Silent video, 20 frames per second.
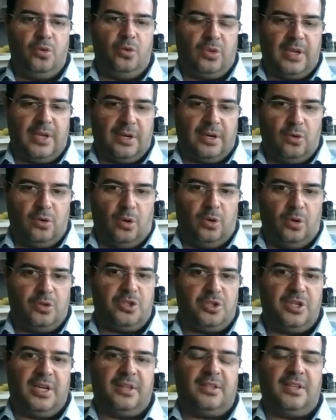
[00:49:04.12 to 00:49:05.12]

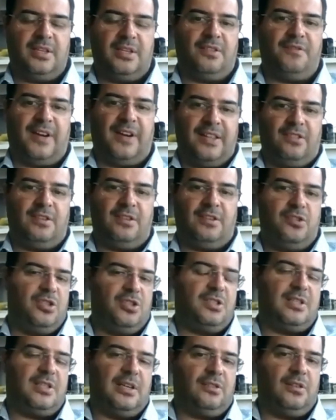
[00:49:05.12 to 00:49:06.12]
technology and the
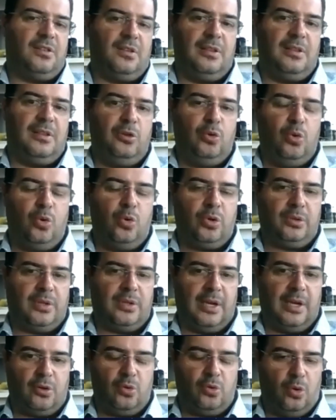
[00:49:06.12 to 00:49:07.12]
advantages that the new
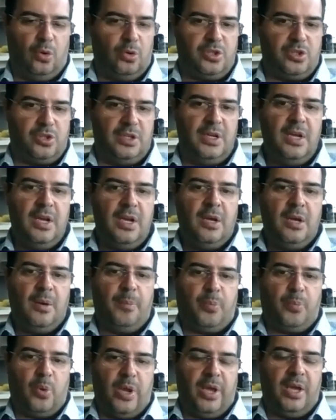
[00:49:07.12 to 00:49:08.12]
technology
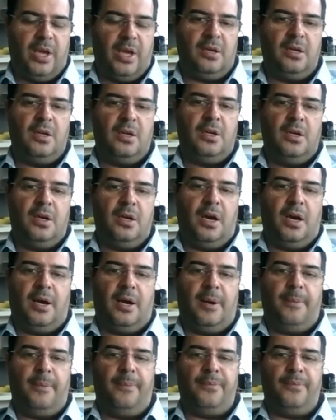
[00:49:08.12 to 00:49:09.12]
bring
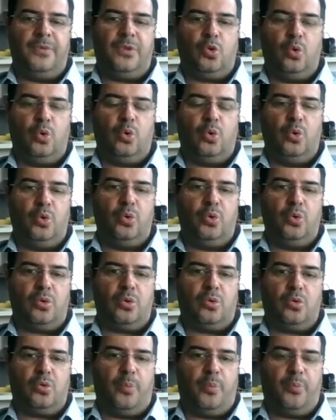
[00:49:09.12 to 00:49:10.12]
to
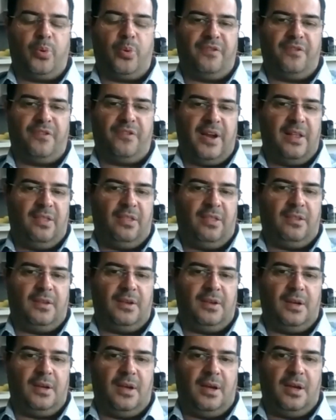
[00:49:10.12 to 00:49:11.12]
prevent
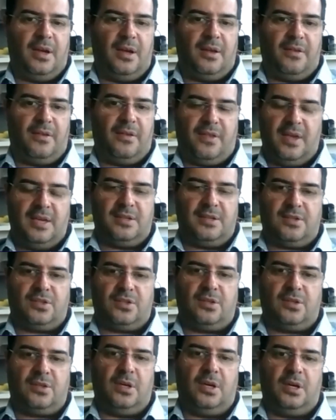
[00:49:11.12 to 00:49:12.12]

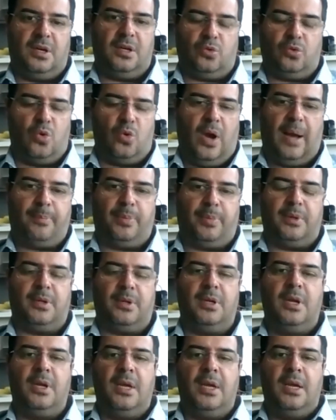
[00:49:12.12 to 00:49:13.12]
things to happen.
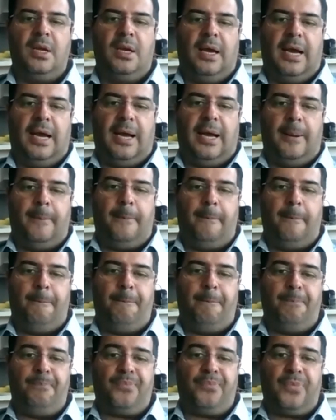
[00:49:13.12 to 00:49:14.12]

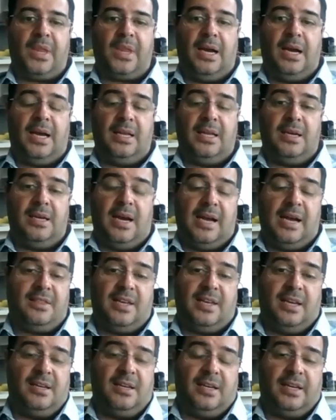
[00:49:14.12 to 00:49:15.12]
And
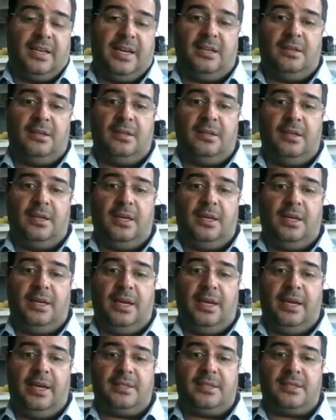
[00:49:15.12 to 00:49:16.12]
then again,
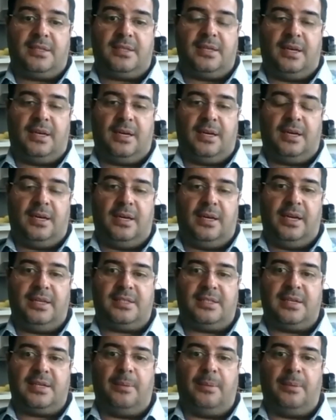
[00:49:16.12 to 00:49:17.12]
it's a
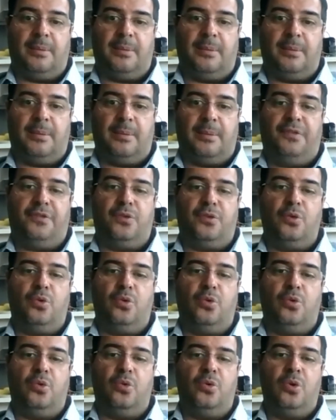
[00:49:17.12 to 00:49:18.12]
matter, if
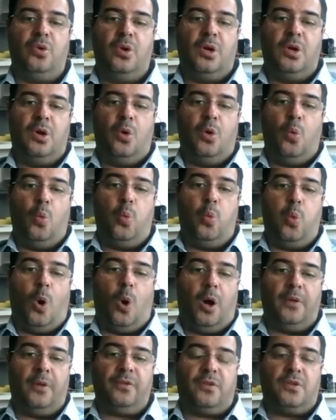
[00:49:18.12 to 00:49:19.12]
you
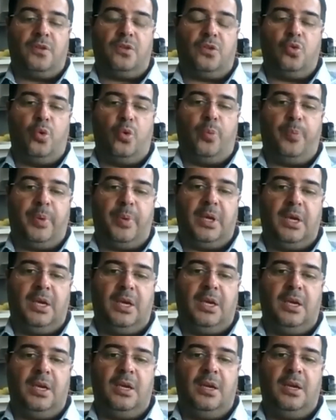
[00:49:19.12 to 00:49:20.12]
want to
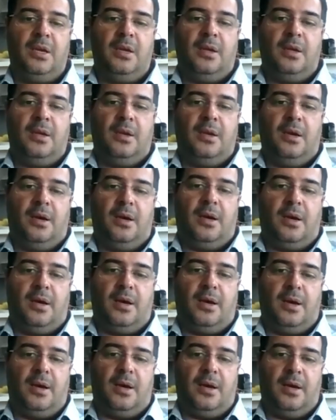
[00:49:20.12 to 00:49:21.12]
be
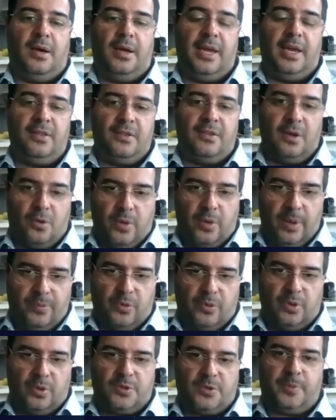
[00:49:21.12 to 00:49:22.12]
in the
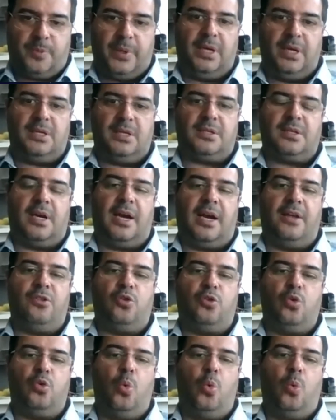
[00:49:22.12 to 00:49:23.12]
crypto space
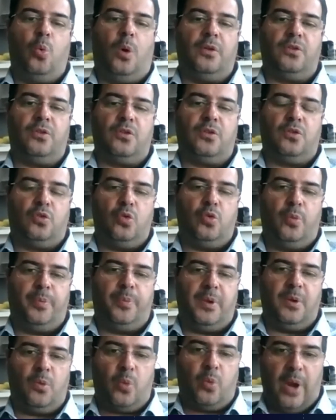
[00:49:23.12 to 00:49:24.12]
and you want to
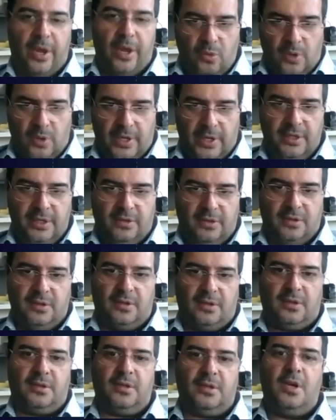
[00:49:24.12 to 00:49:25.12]
be
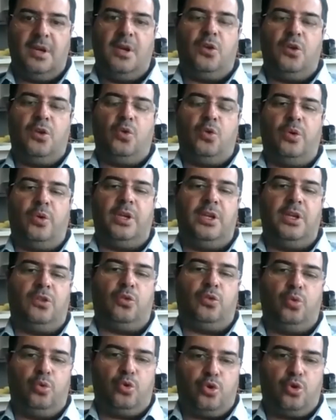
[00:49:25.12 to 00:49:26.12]
regulated, you
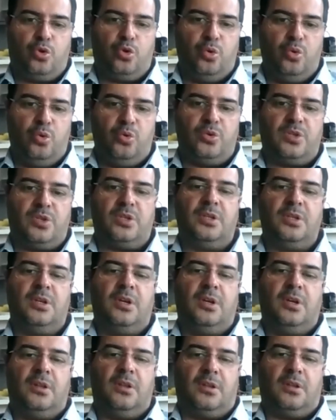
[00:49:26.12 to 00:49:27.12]
need to choose
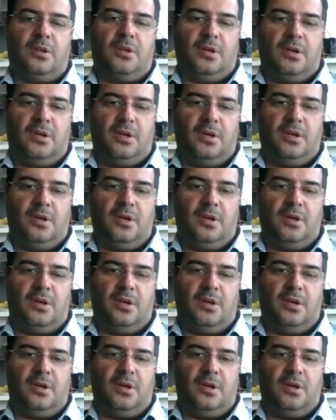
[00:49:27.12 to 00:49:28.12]

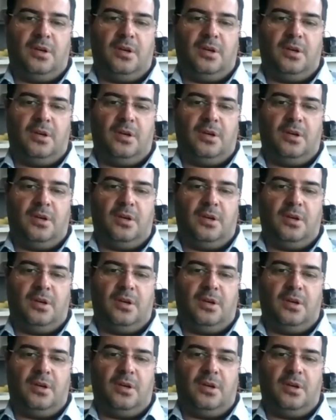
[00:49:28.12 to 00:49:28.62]
the